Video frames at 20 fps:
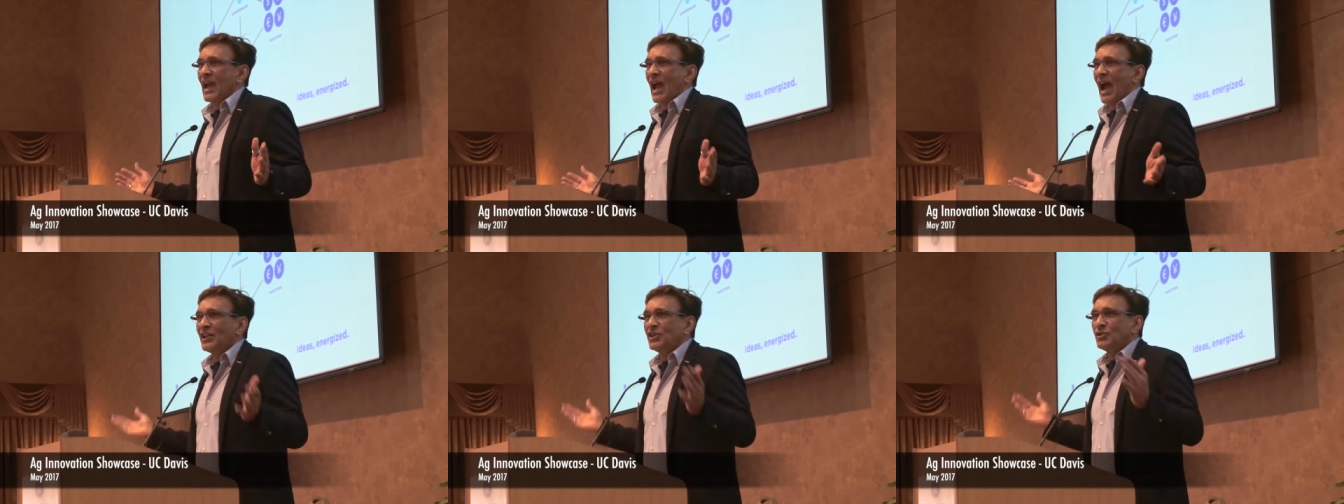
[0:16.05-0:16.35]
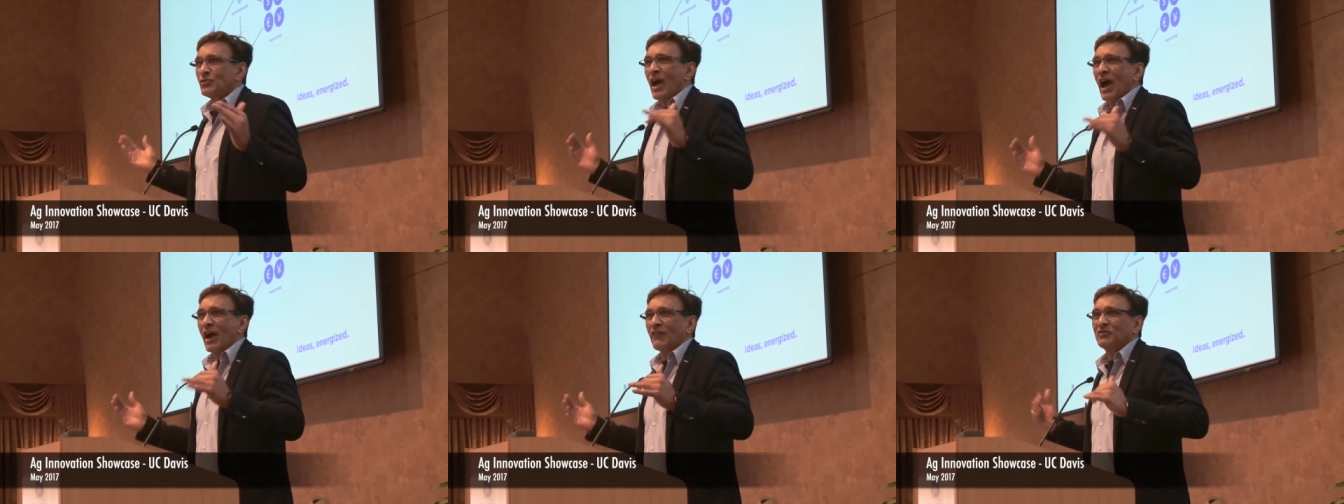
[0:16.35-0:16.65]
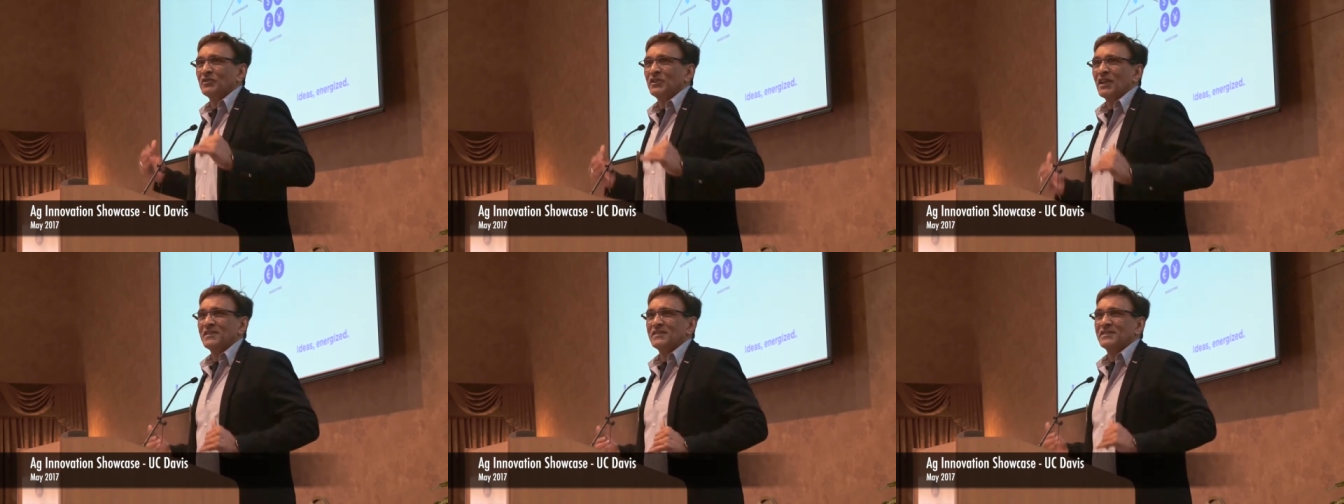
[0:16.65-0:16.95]
And you have
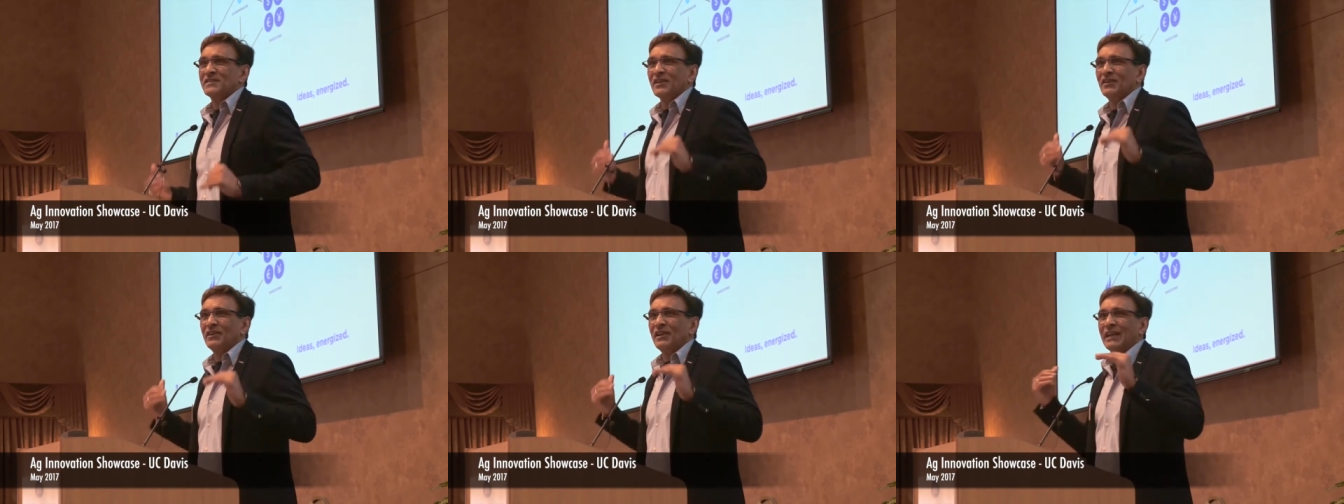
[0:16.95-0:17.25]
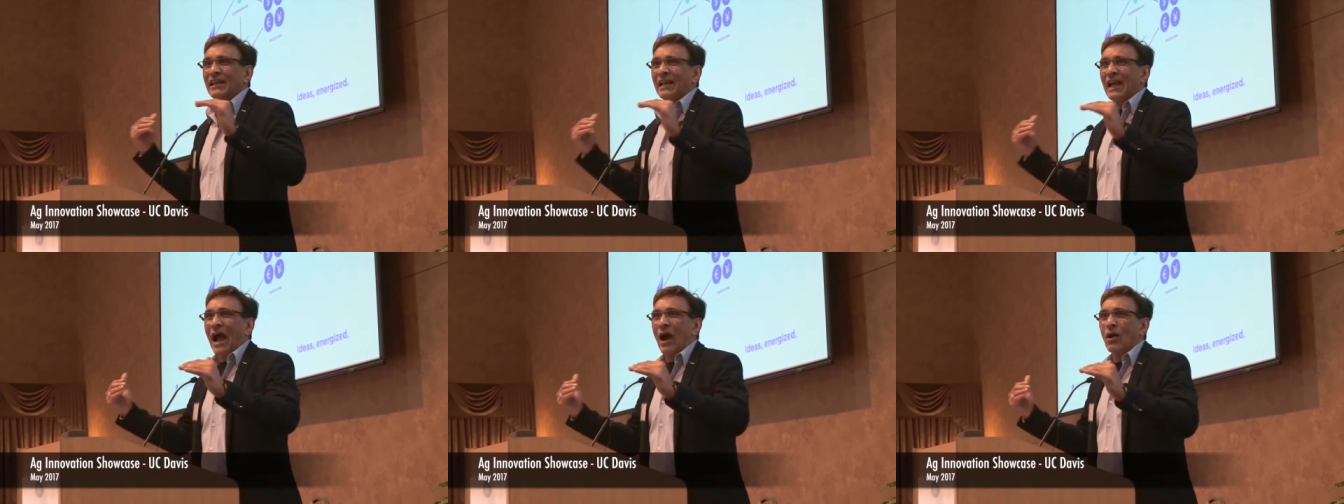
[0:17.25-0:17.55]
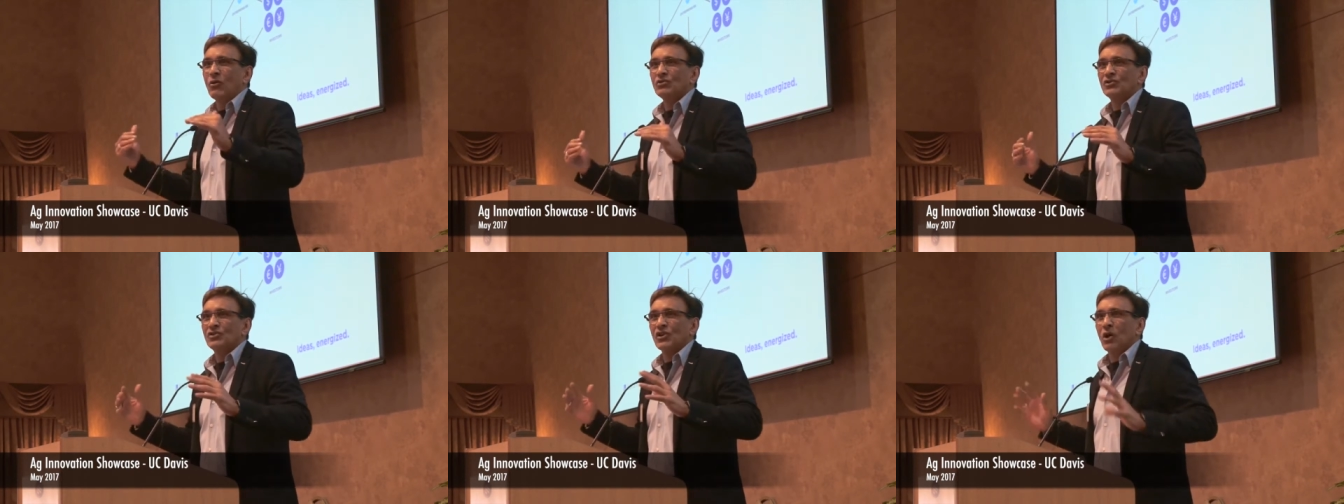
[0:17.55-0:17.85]
to necessarily
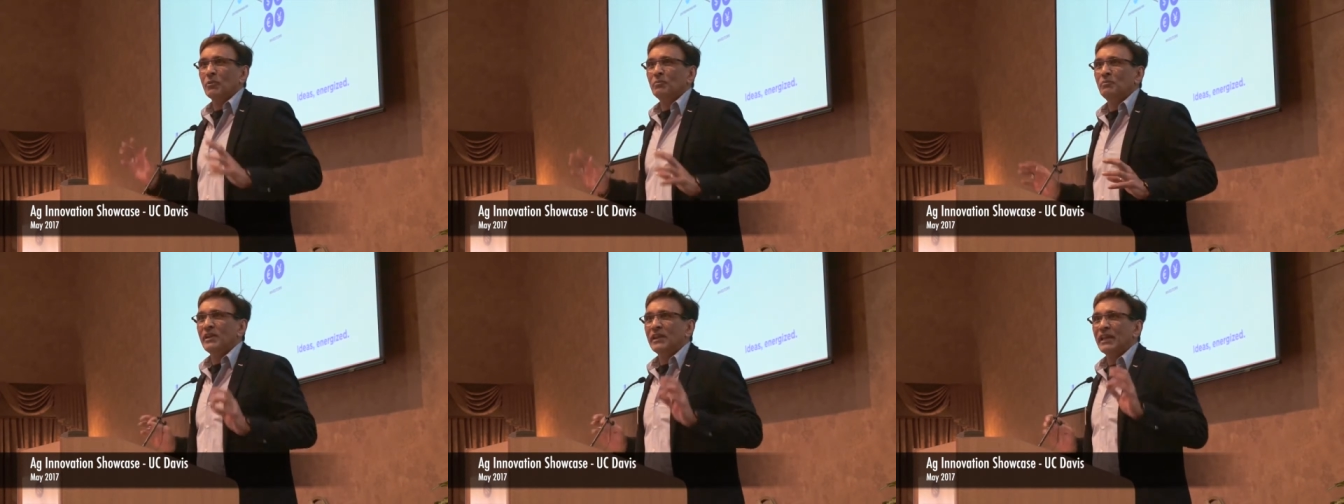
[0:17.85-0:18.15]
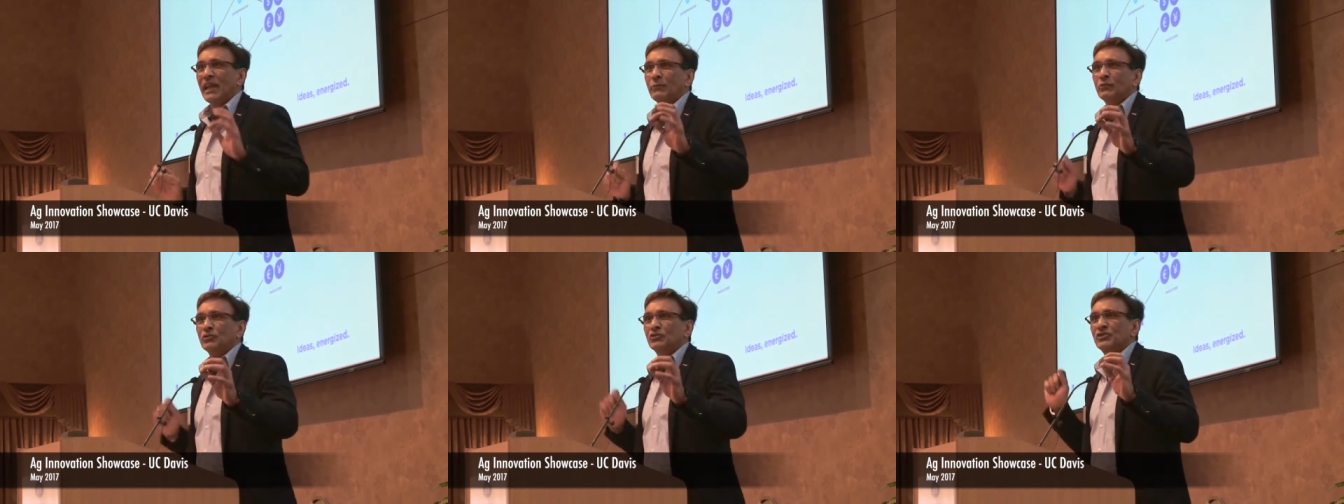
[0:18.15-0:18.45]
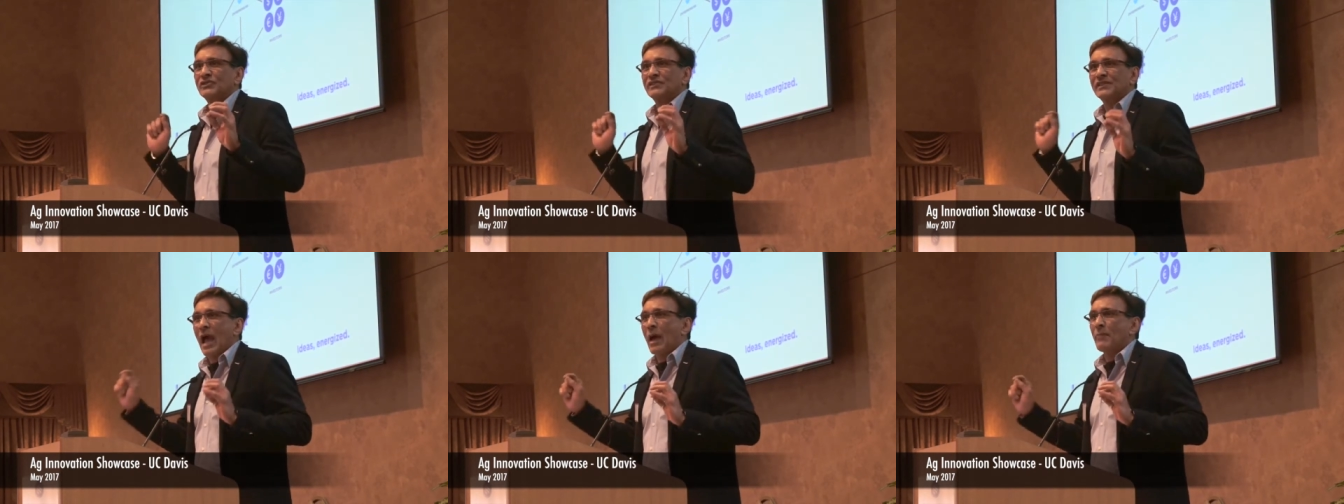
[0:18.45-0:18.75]
count on being able
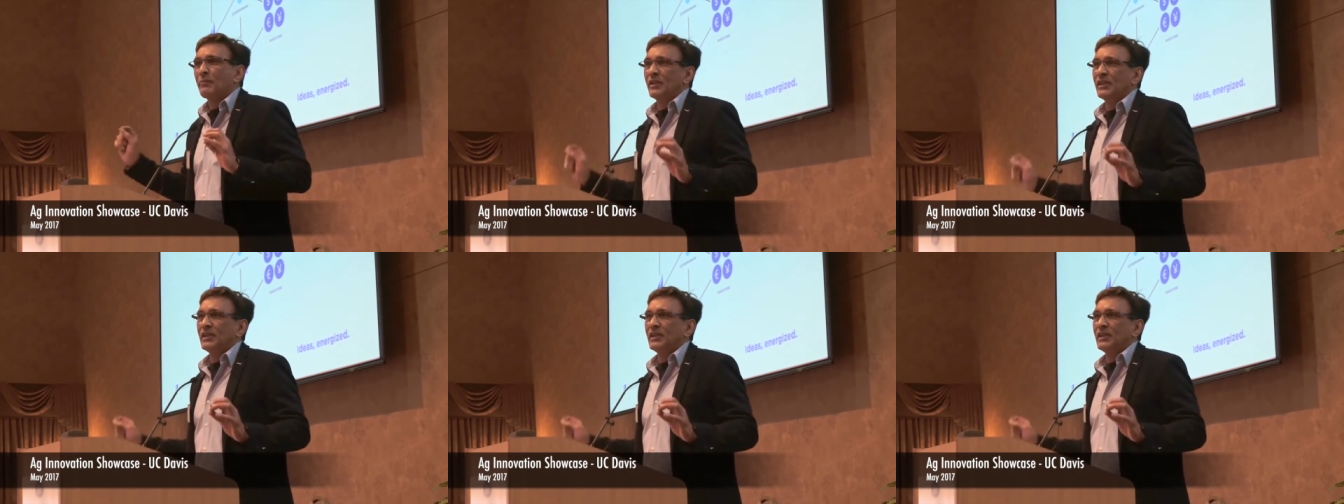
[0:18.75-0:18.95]
to tap